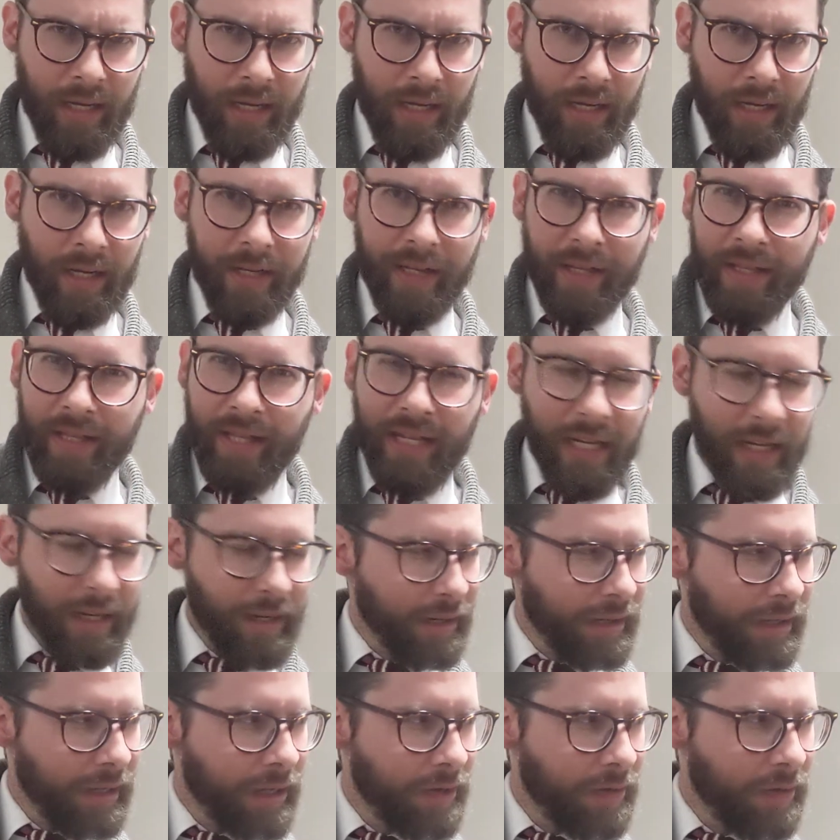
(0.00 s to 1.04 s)
And I think,
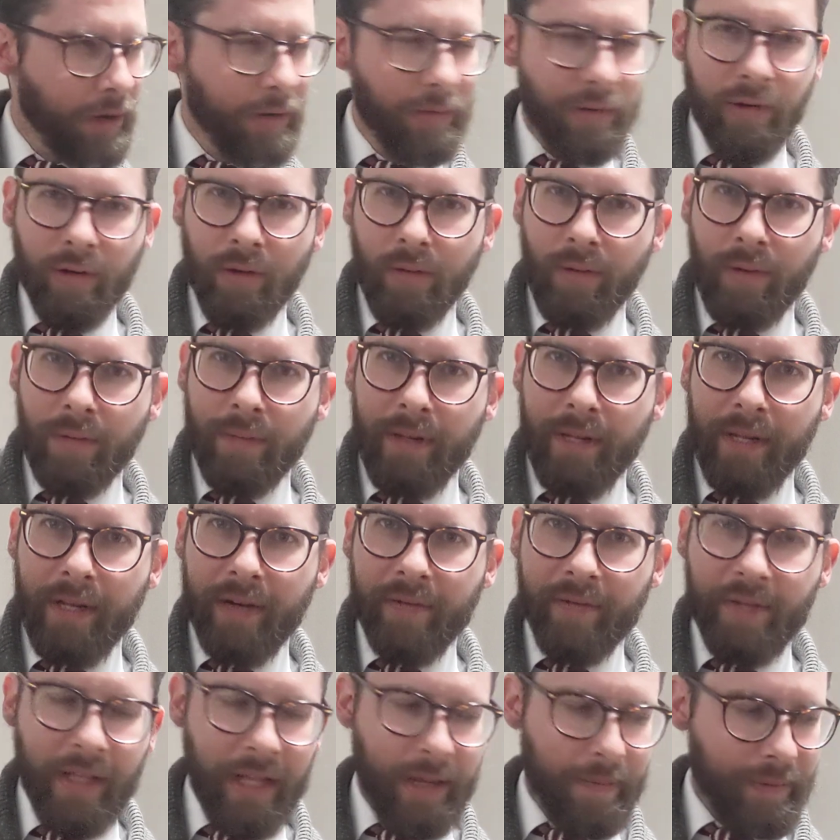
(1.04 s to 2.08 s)
I can't quite recall what I played
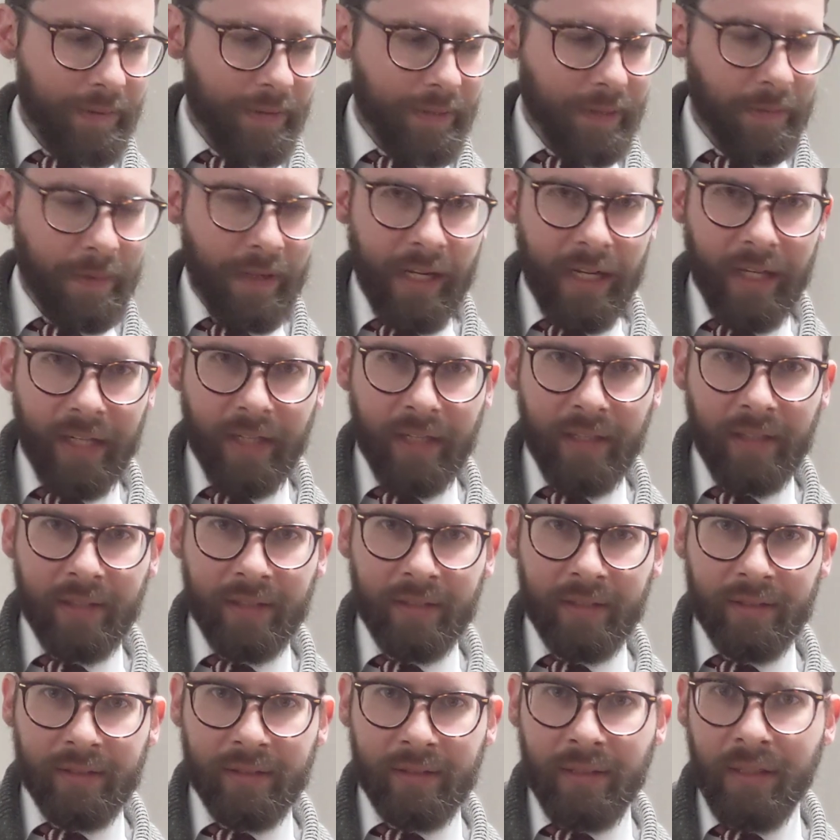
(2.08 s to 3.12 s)
after that, but something like
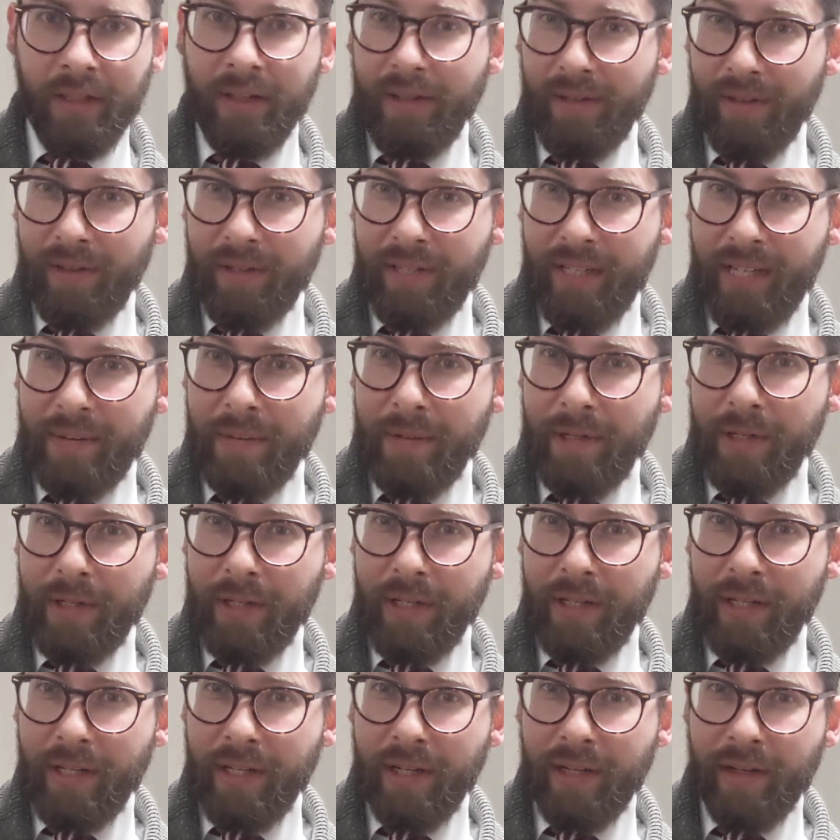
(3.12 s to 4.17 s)
similar
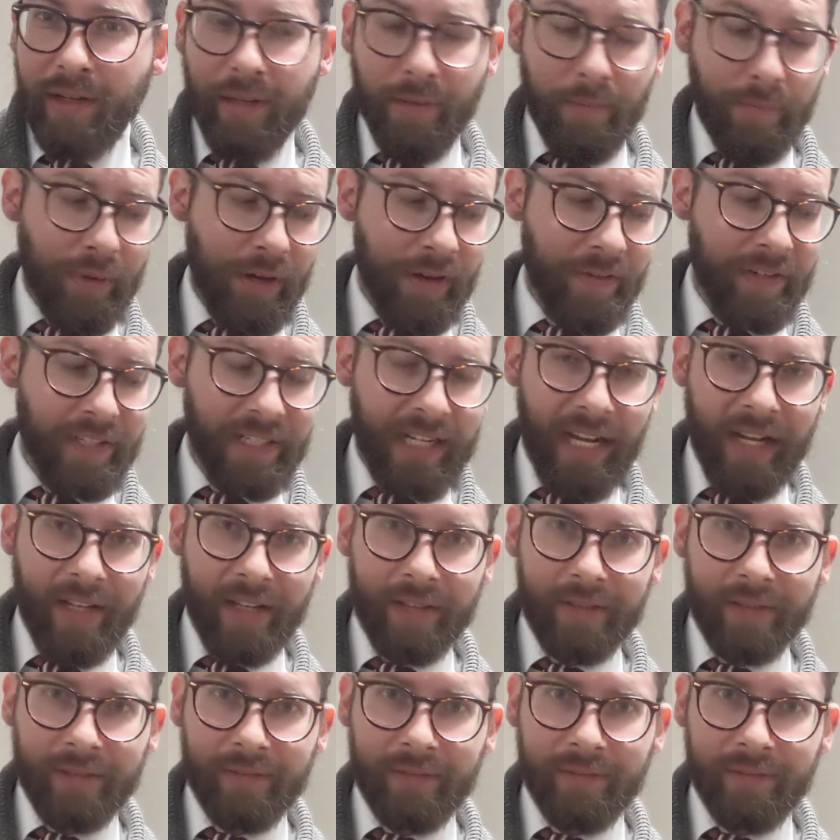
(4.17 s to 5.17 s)
to the previous A lick.